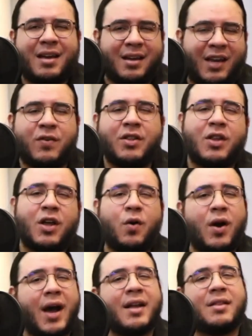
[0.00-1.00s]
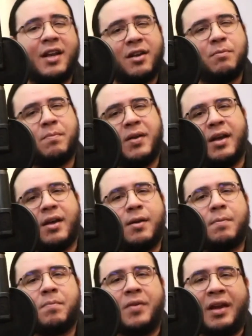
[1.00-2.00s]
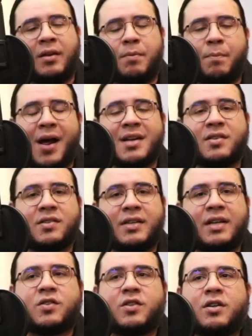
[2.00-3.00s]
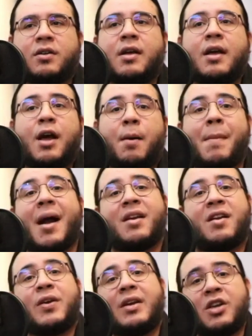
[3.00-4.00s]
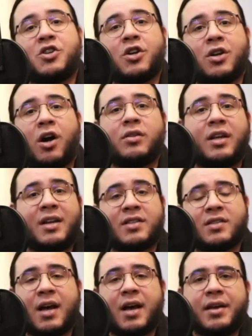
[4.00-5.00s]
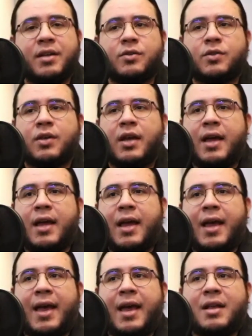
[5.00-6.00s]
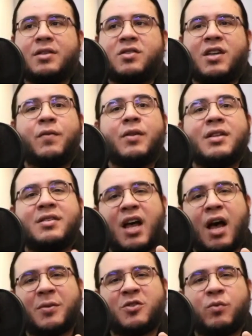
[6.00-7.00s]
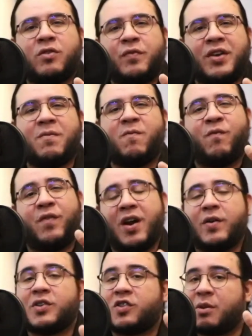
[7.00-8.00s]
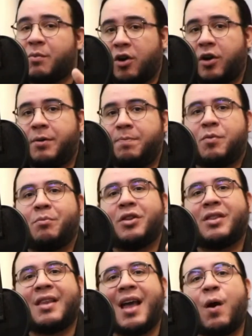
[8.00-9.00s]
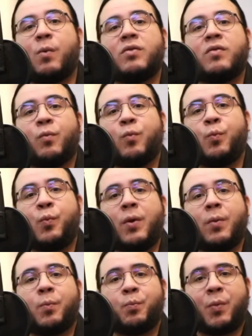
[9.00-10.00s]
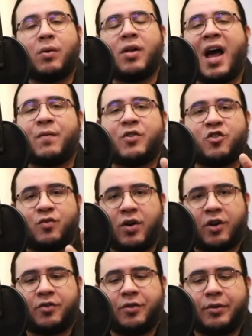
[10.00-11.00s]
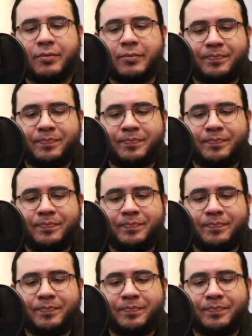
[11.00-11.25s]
even though I did it in the past season, my definition on data science, and several topics will be very similar, but now we'll have a structure.